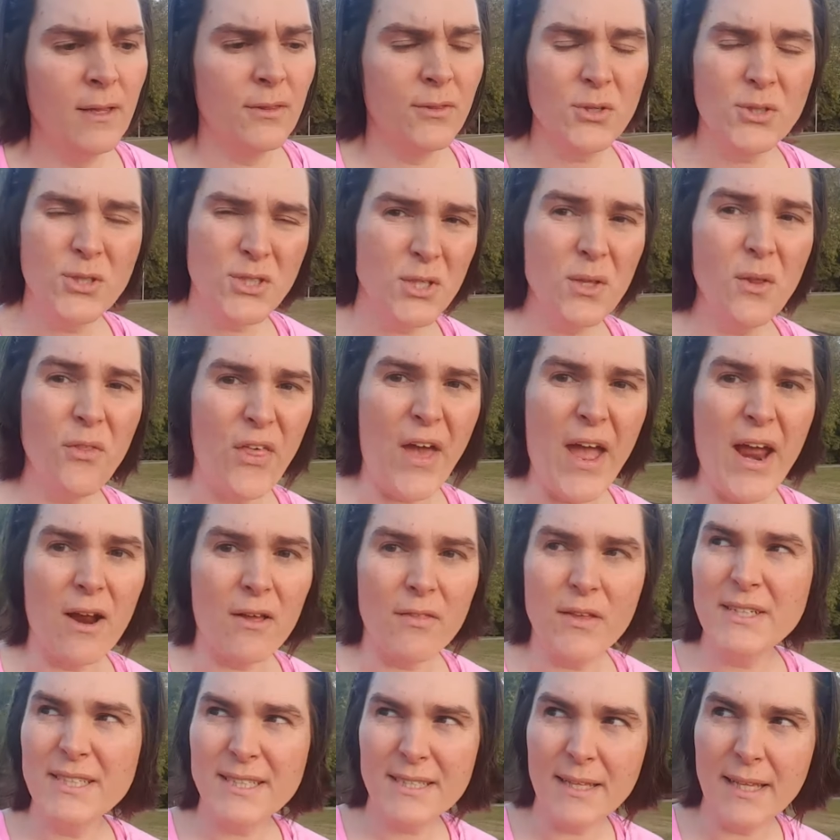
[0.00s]
They're still there.
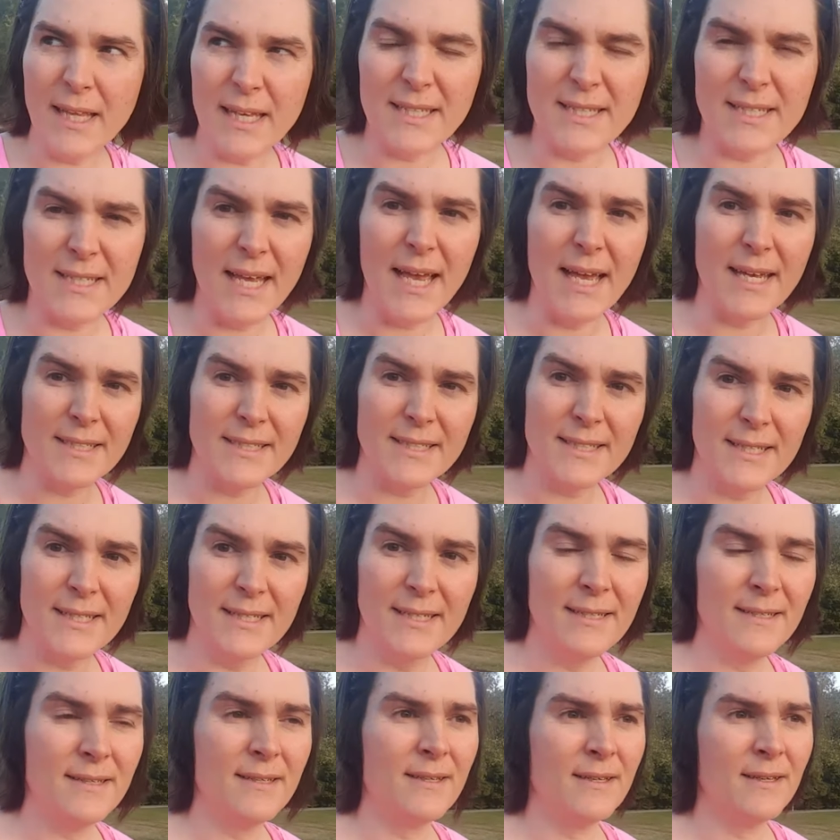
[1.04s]
They still exist.
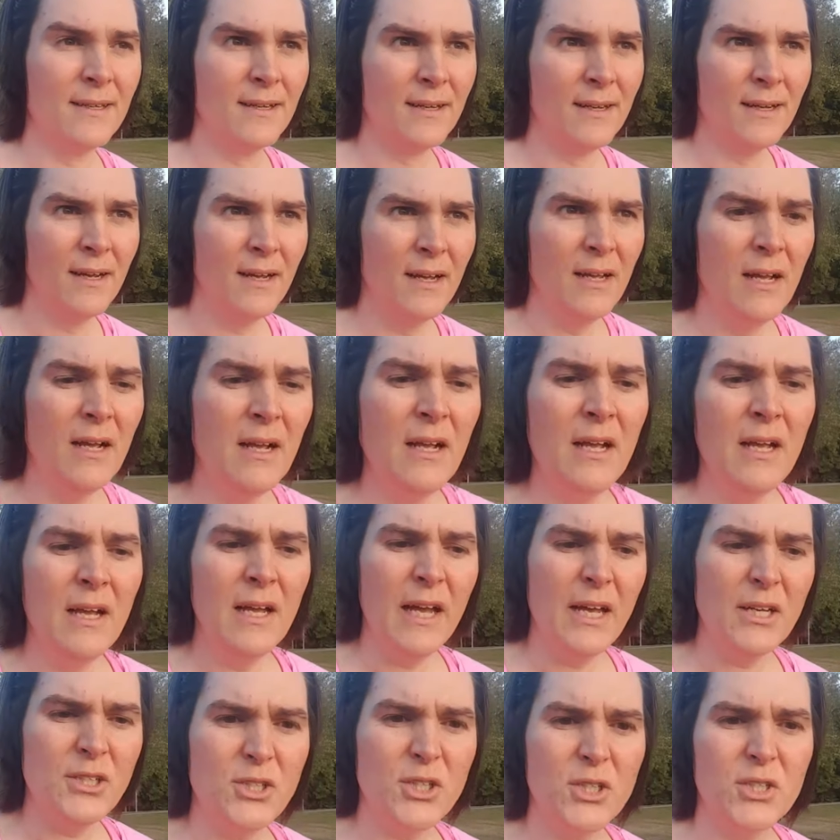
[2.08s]

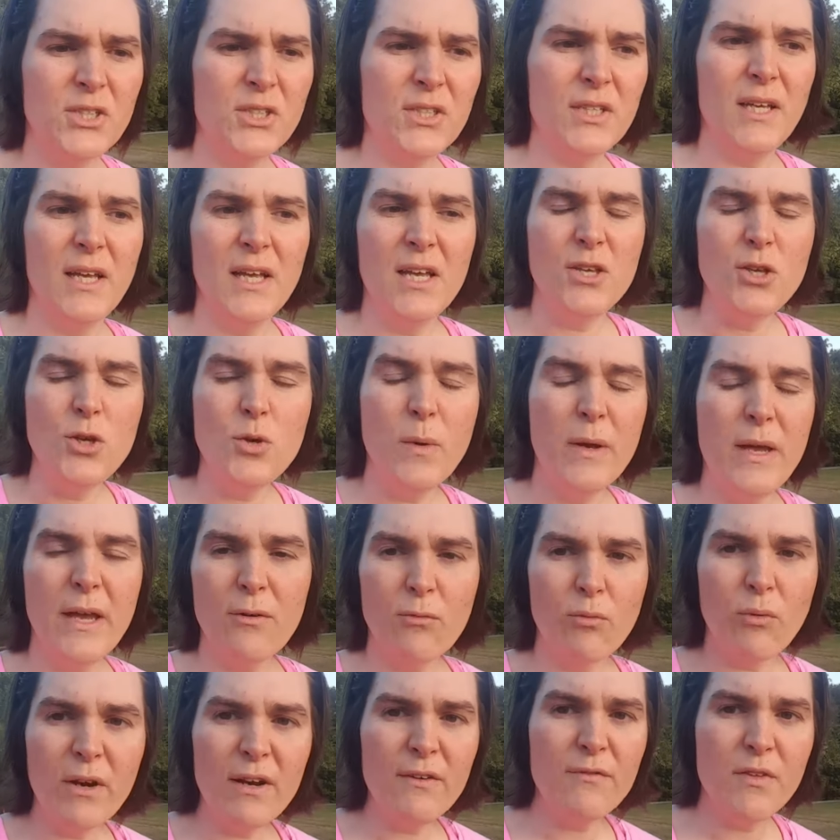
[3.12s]
It's just you
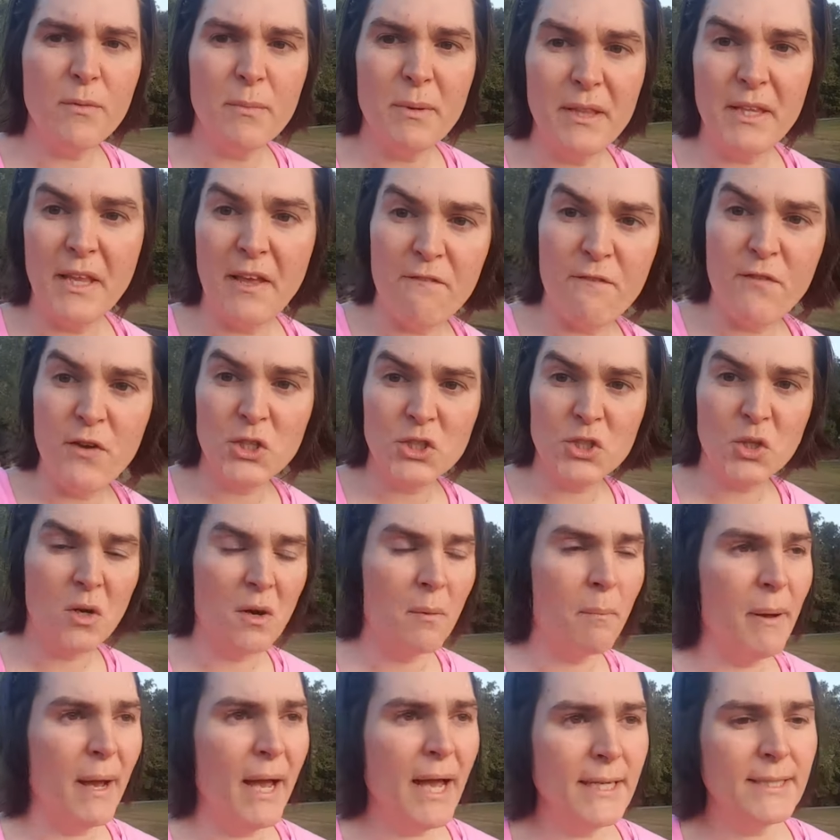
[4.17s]
get rid of them in the official
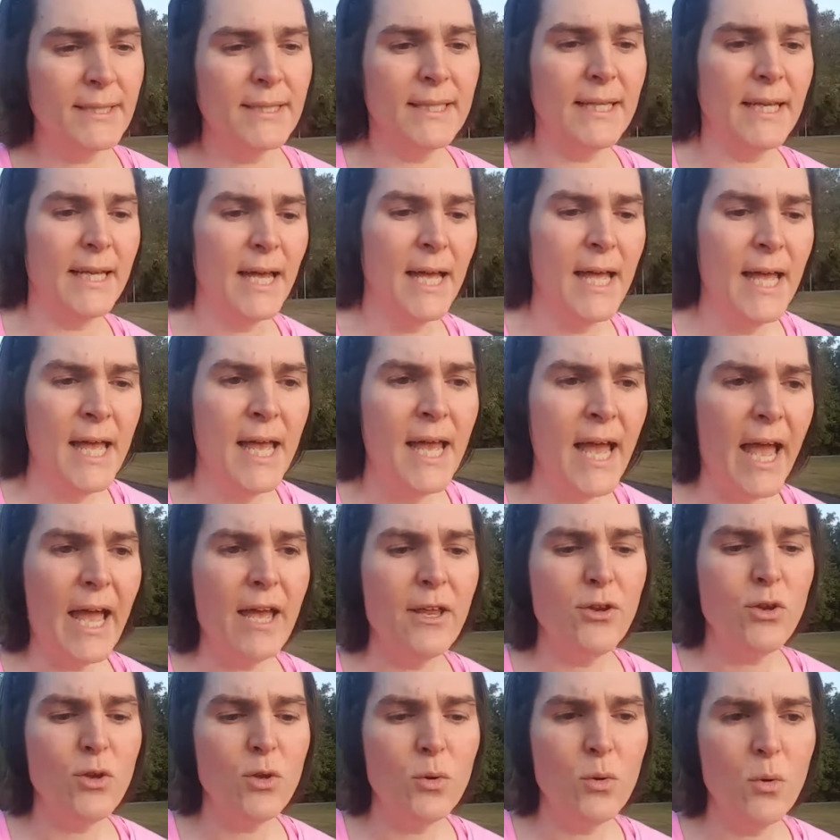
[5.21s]
capacity
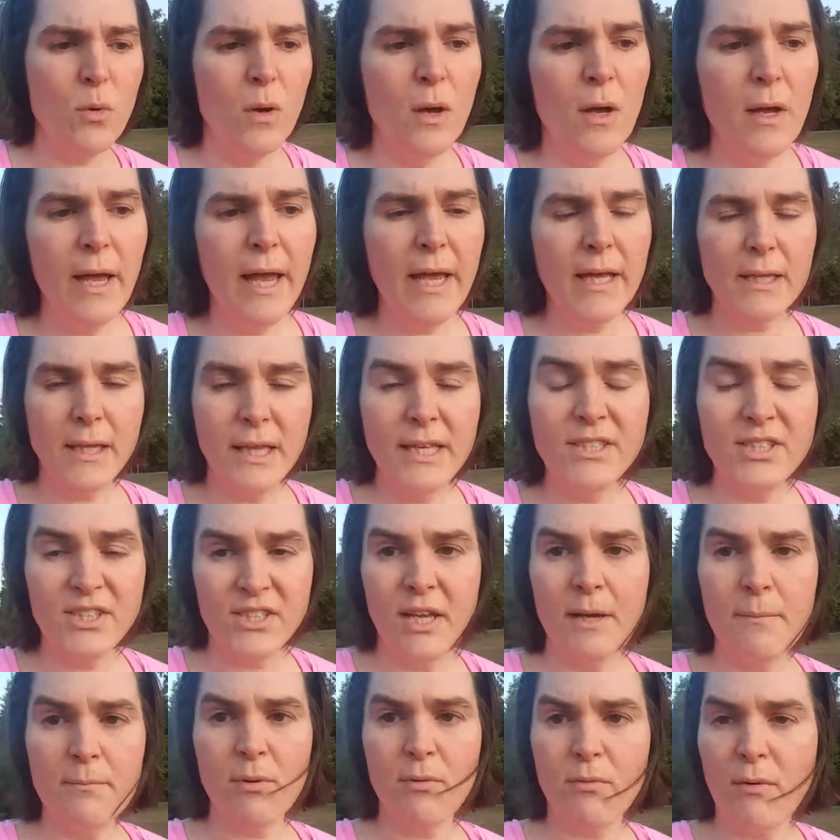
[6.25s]
and you at least
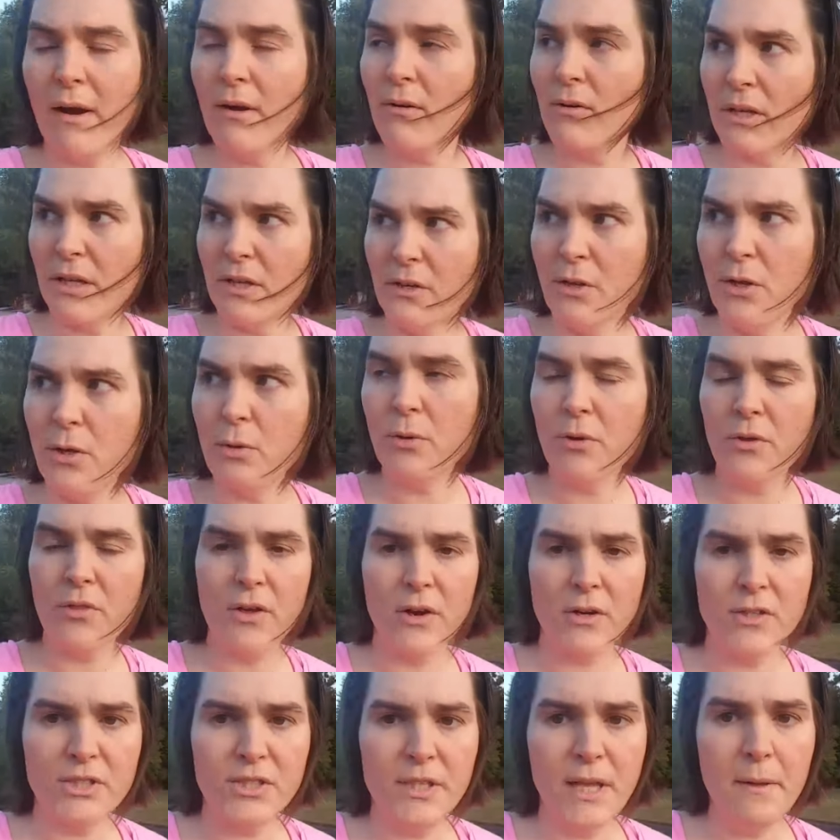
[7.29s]
temporarily neuter
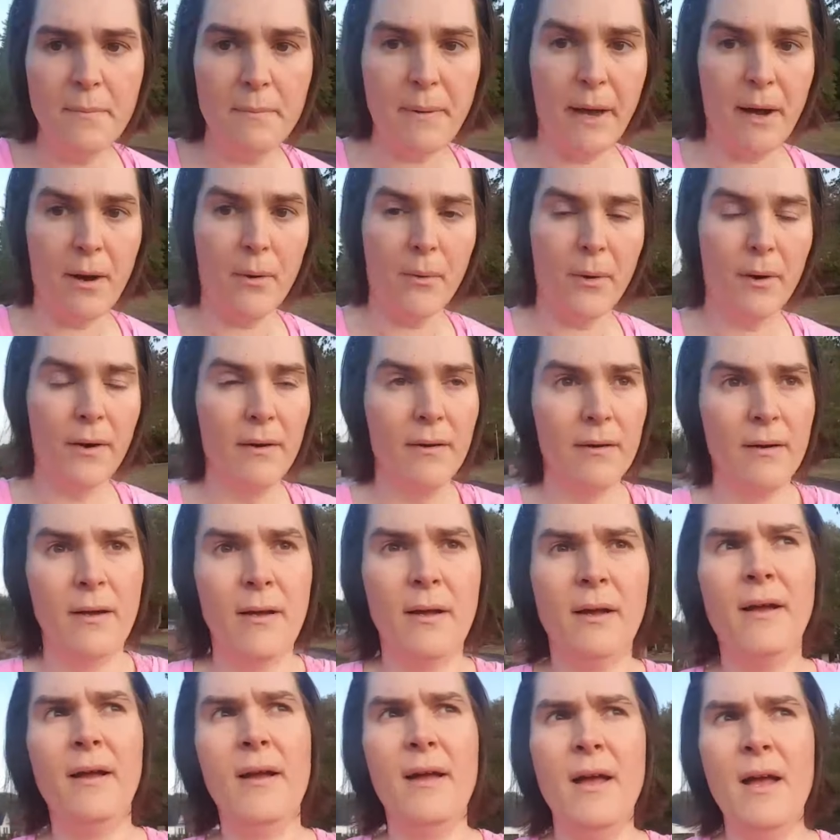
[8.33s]
their state power.
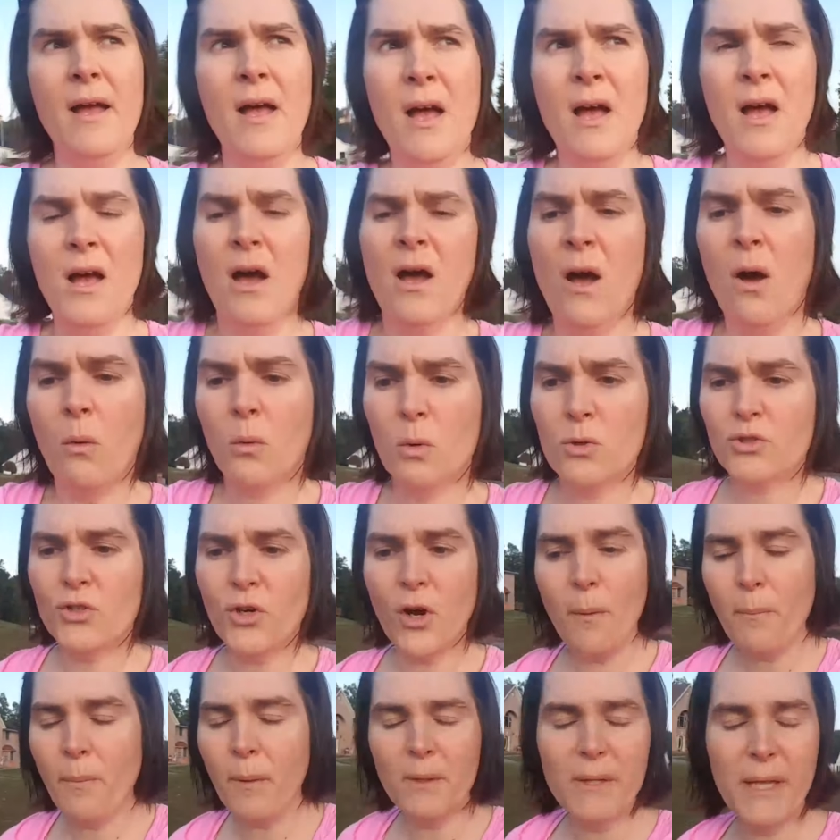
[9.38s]
Well,
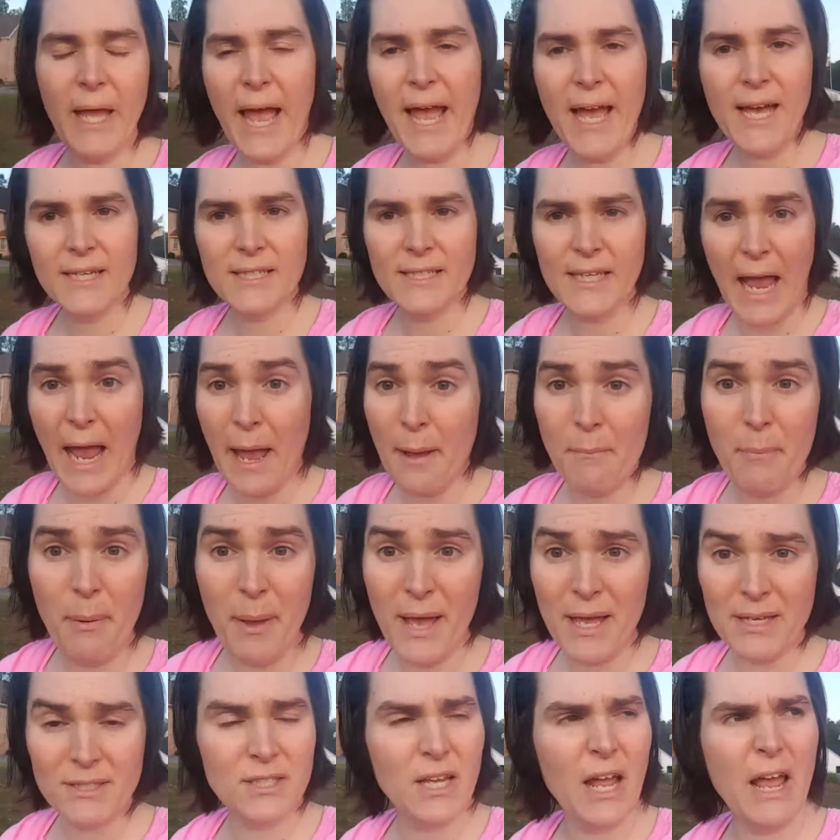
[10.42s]
Trump only has, at
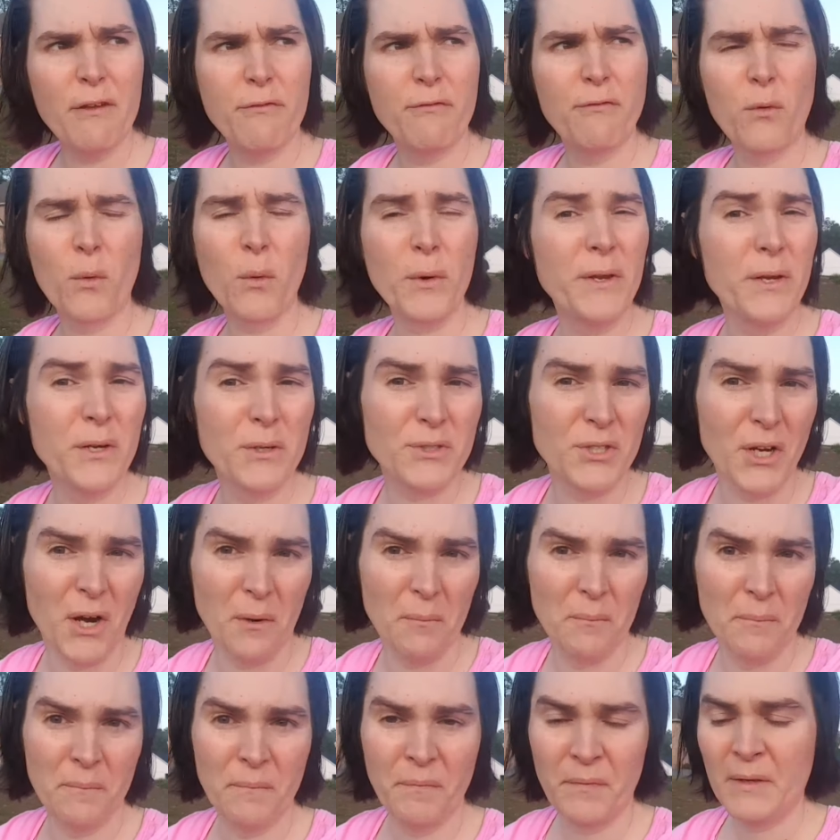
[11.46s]
best, a 4-year
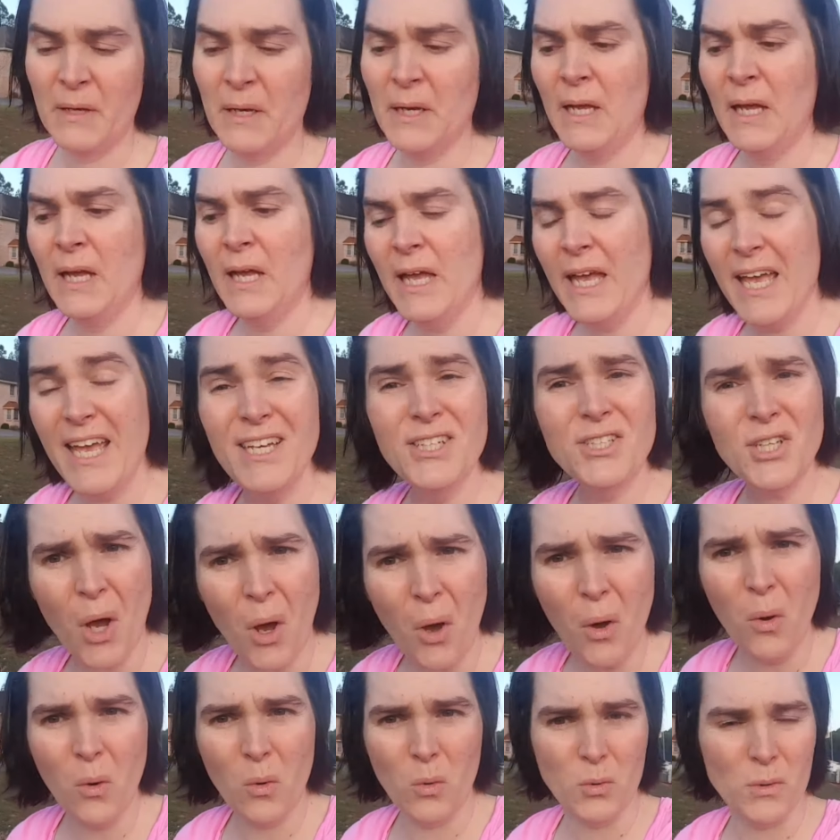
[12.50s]
term. He's
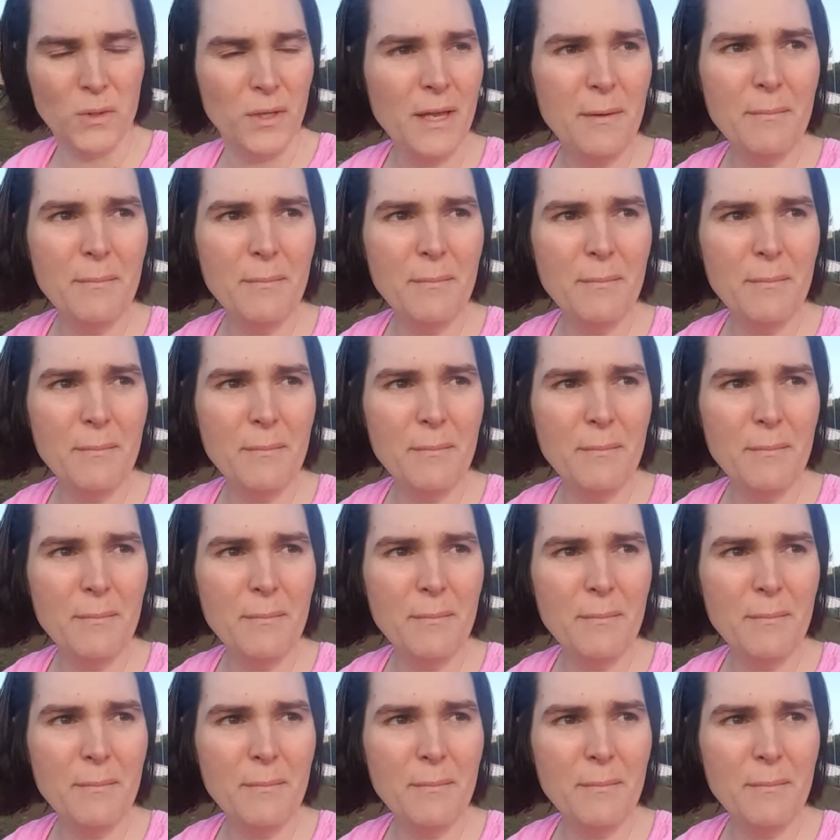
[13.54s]
old.